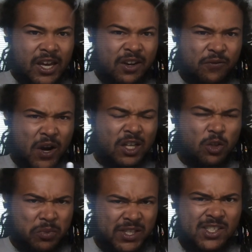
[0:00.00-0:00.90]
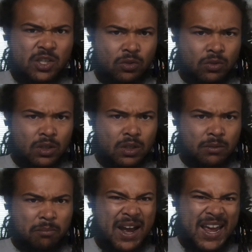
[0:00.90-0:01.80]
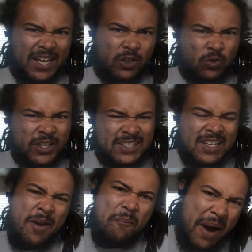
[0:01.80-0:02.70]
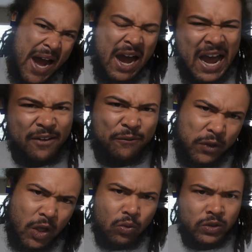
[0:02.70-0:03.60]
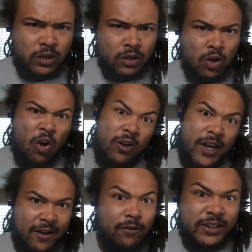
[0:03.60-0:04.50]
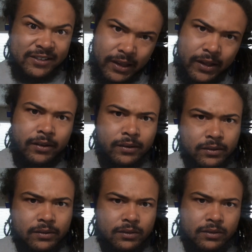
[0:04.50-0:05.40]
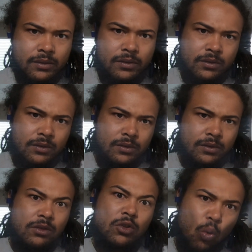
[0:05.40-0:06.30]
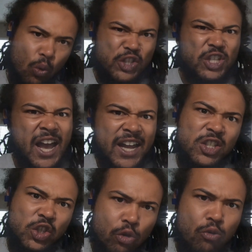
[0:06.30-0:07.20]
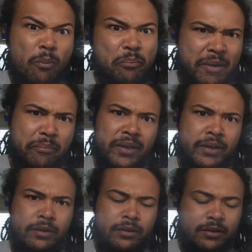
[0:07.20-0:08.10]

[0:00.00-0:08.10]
And follow me too. My handle is my high floating on everything. Do what you gotta do, pimpin'.